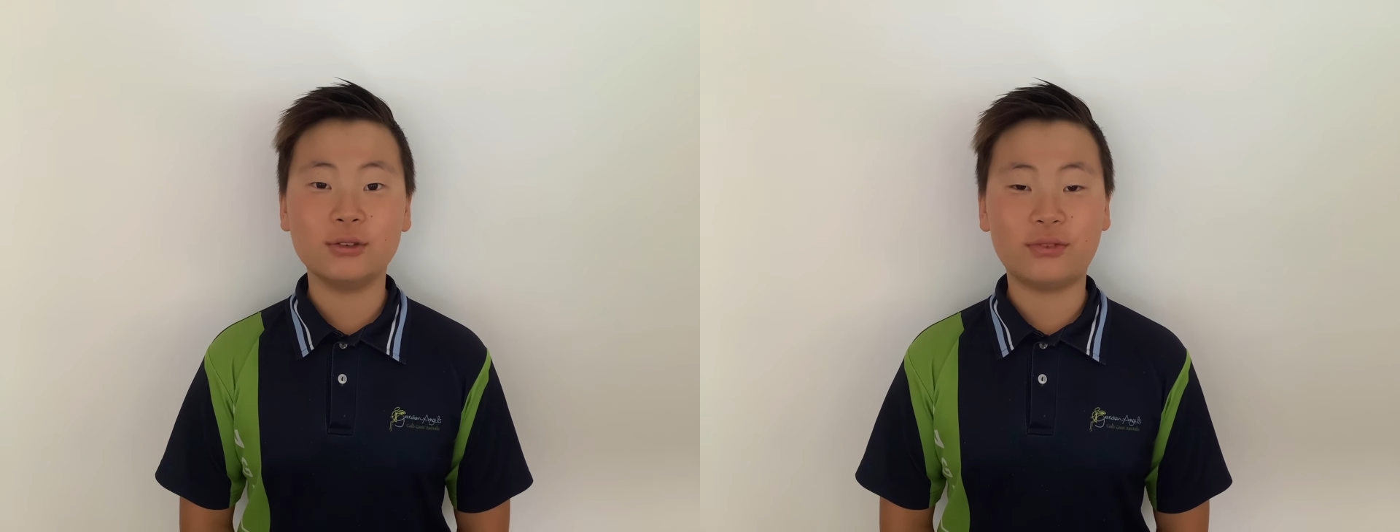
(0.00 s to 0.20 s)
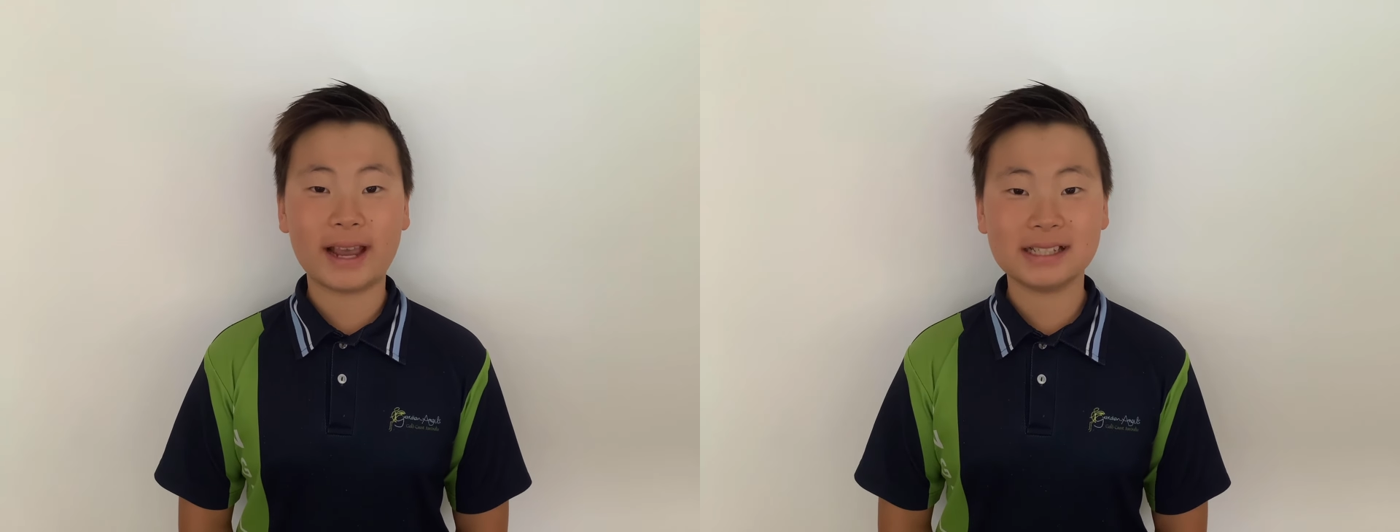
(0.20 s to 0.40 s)

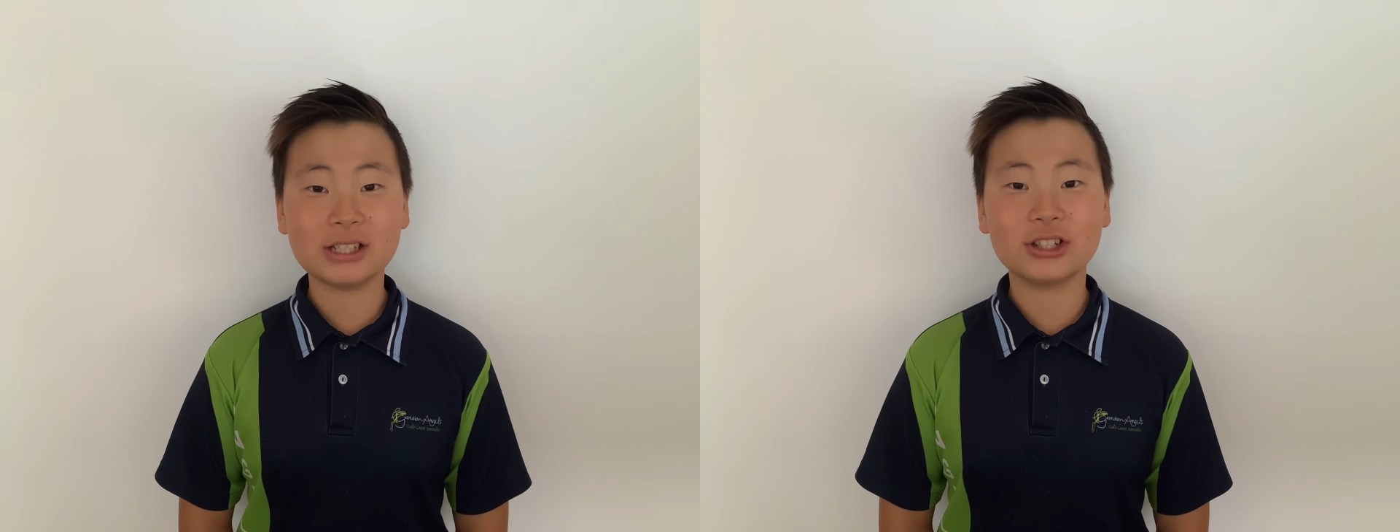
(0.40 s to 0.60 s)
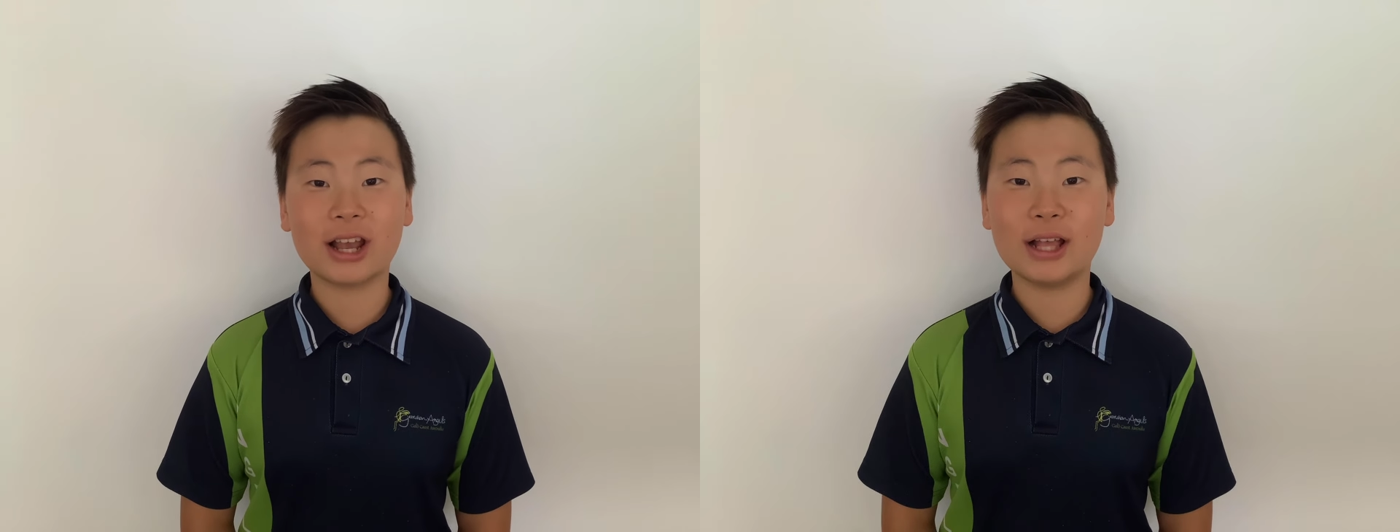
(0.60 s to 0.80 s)
face the
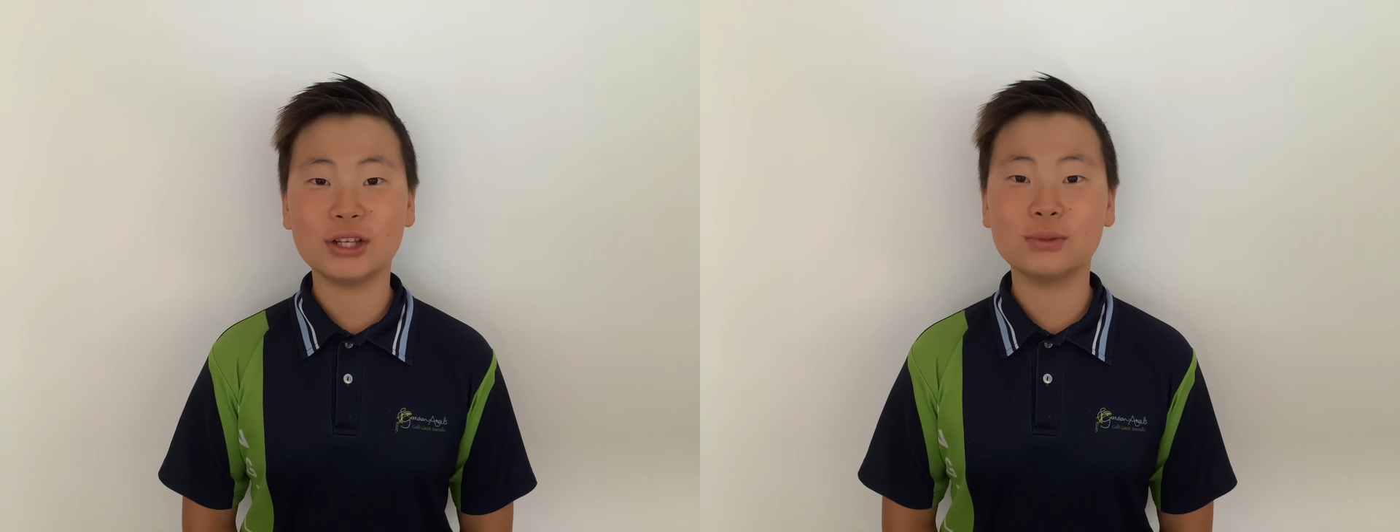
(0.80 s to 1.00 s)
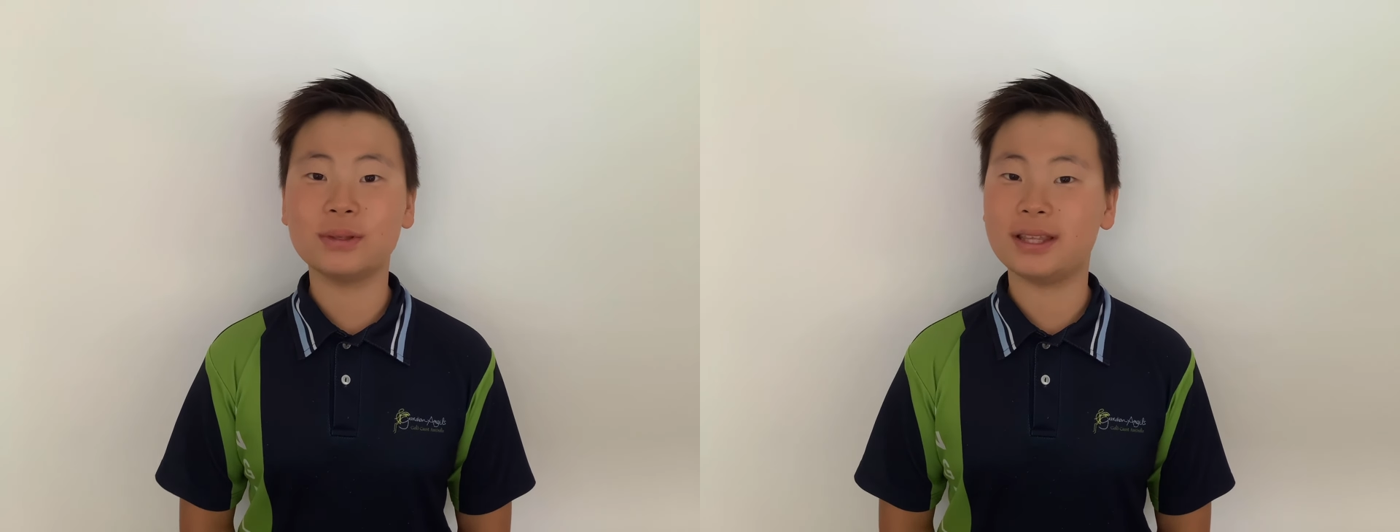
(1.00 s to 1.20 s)

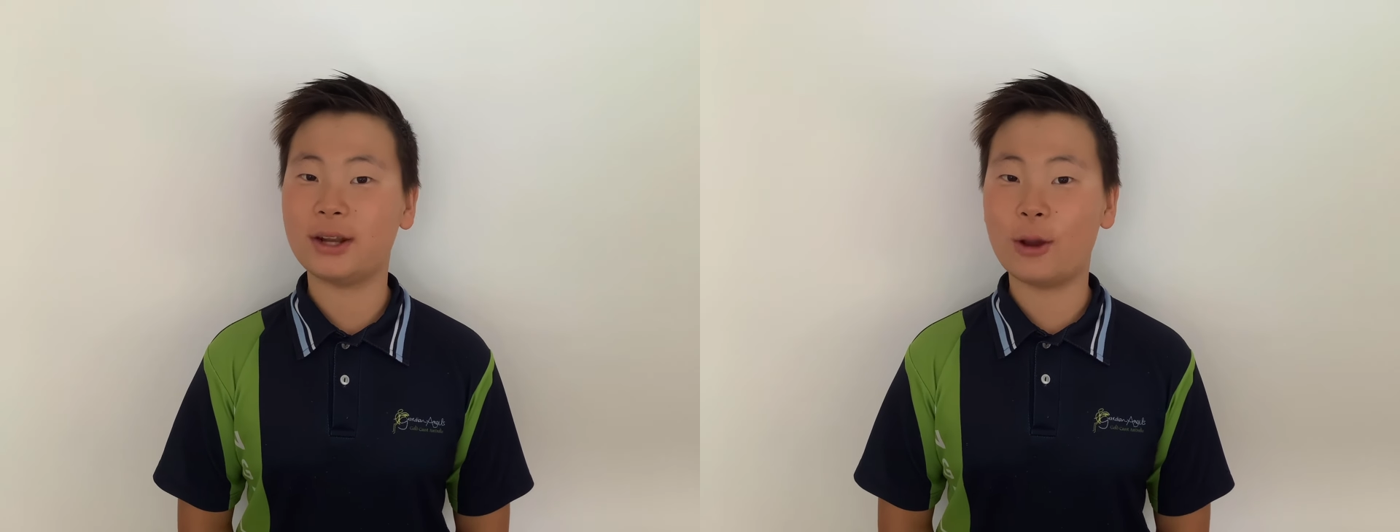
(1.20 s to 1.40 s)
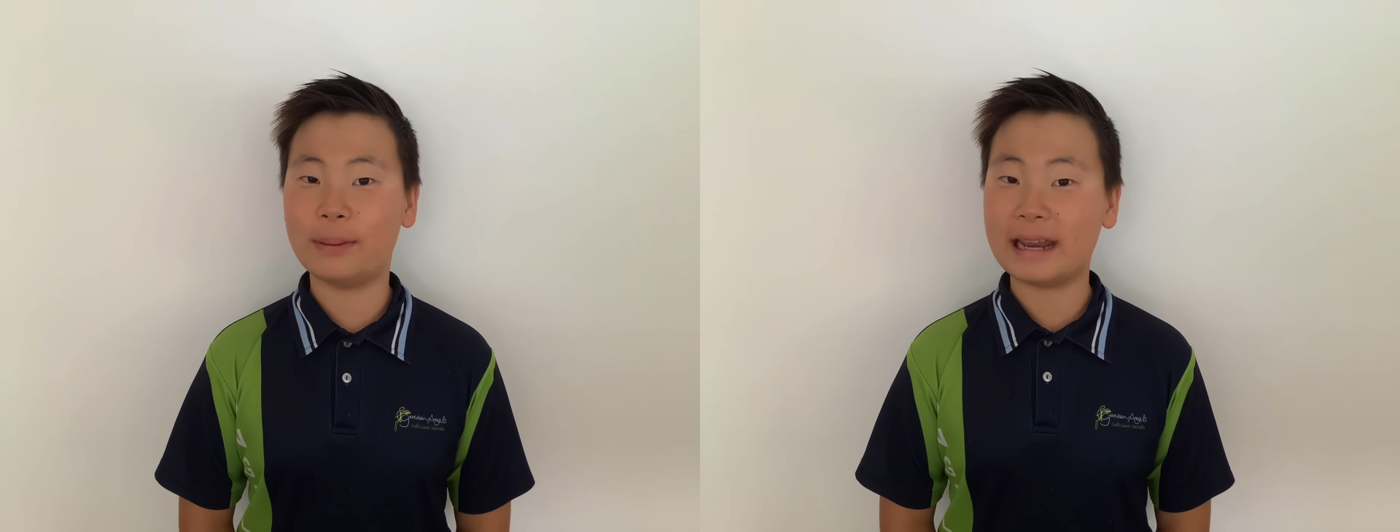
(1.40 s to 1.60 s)
challenges with an open